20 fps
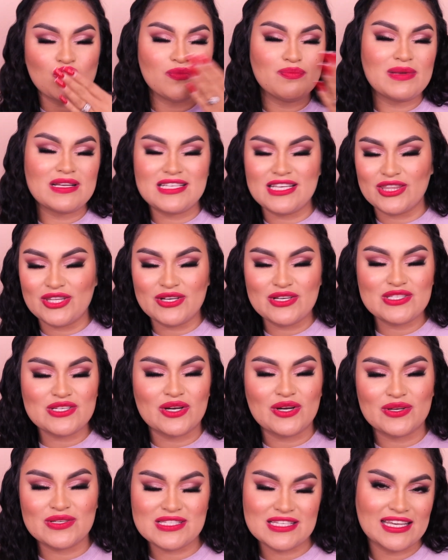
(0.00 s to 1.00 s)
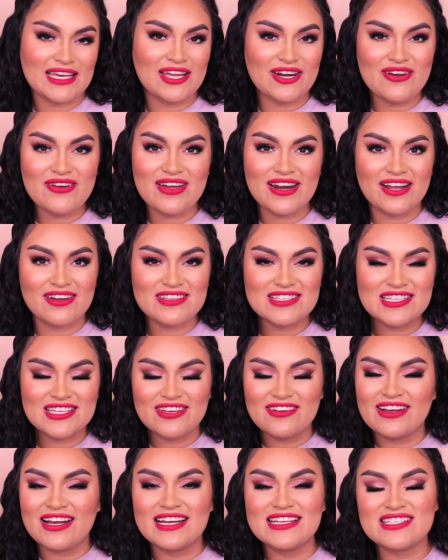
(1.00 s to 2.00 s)
Besitos, los quiero, and I'll see
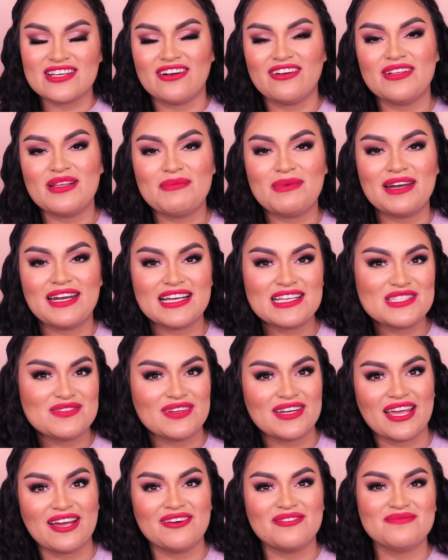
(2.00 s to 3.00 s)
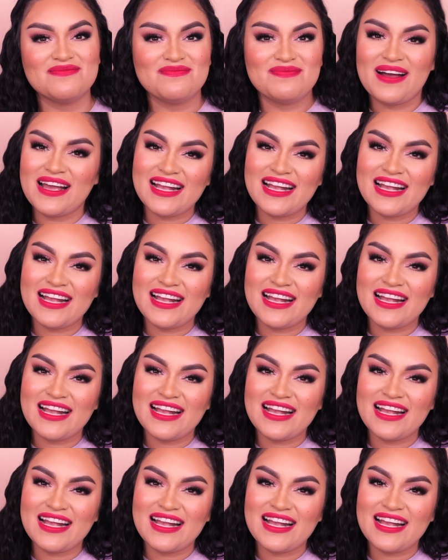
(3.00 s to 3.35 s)
you guys all in my next video. Bye,